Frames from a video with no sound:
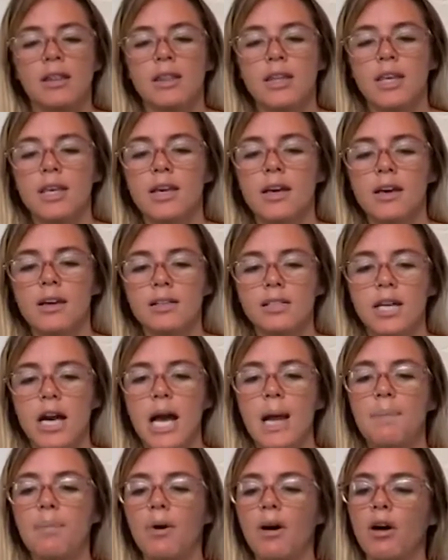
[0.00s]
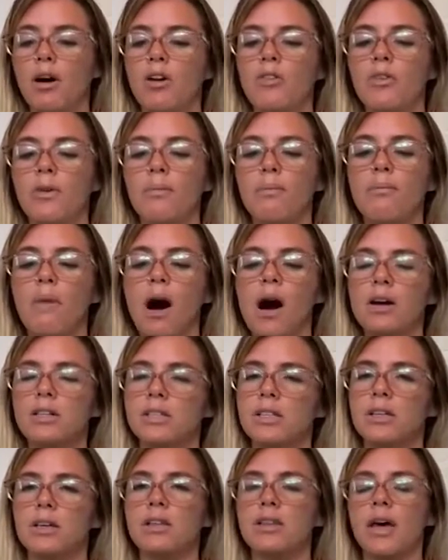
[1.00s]
The type of
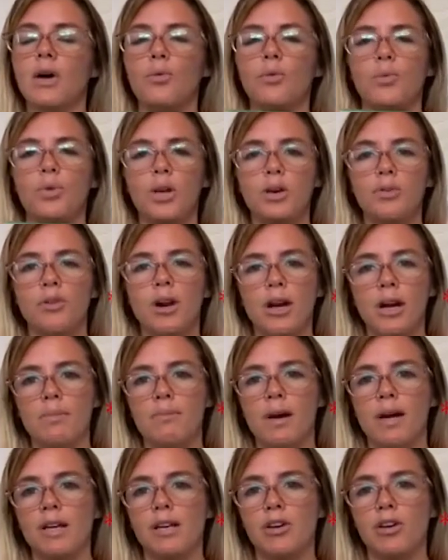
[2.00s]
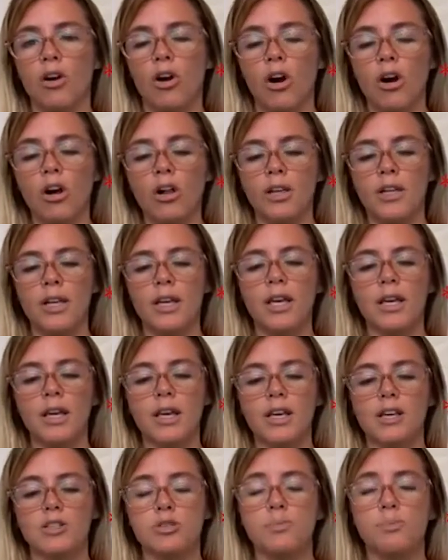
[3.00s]
moxa that we recommend in our clinic
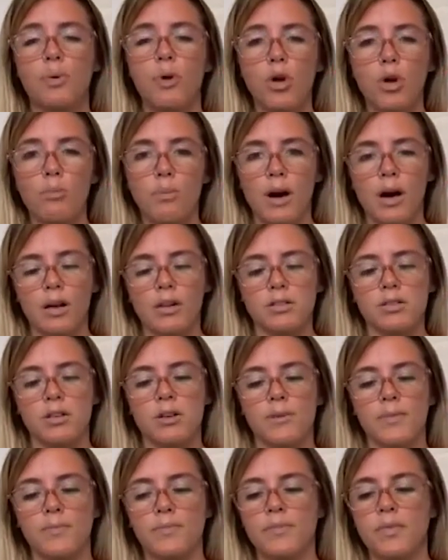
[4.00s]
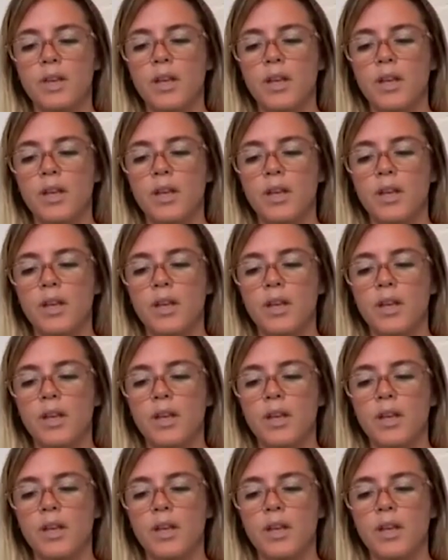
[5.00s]
is pole moxa.